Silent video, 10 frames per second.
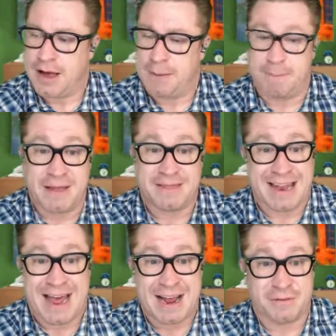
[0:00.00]
Beat the
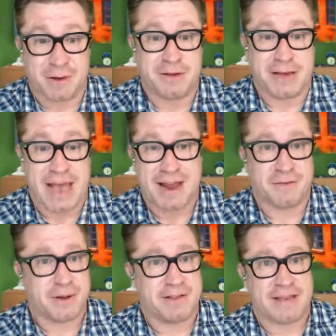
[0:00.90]
lines while you can is
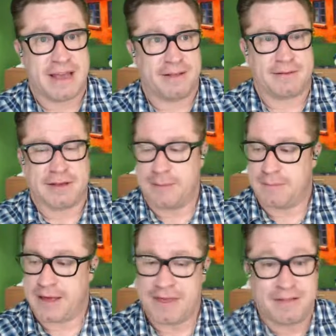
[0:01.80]
what I say. I
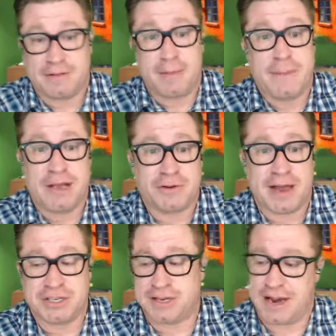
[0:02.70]
think this is gonna be a major
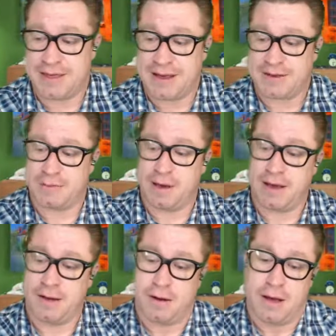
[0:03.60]
election, and I think it's gonna be,
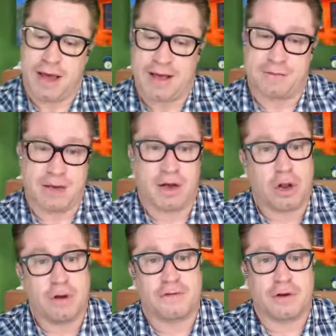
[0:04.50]
as we get
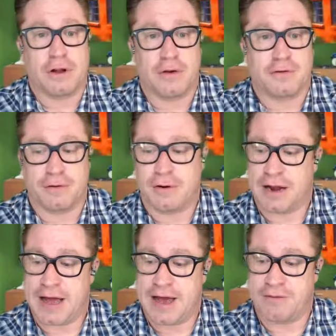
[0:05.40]
closer and closer, you're
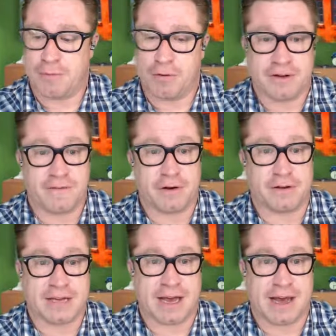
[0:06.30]
gonna have a more
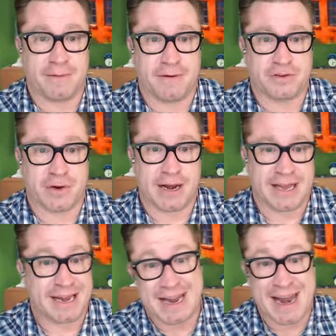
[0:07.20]
difficult time of trying to
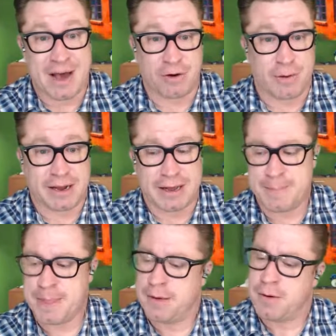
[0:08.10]
get in and out quickly.
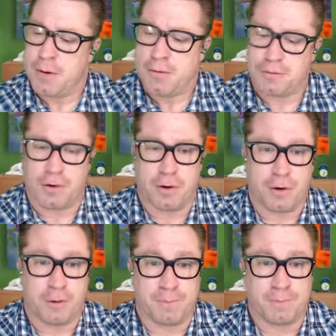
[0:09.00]

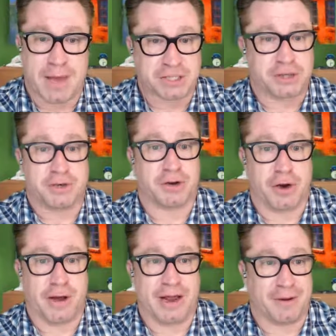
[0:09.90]
So make sure you're
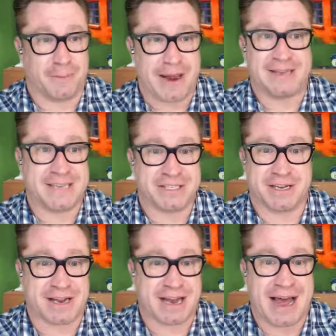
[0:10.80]
paying attention
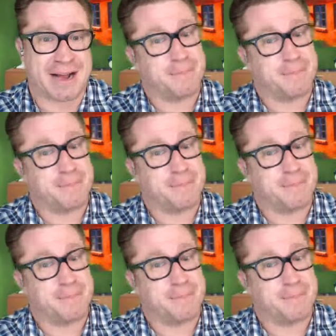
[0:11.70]
to the clock.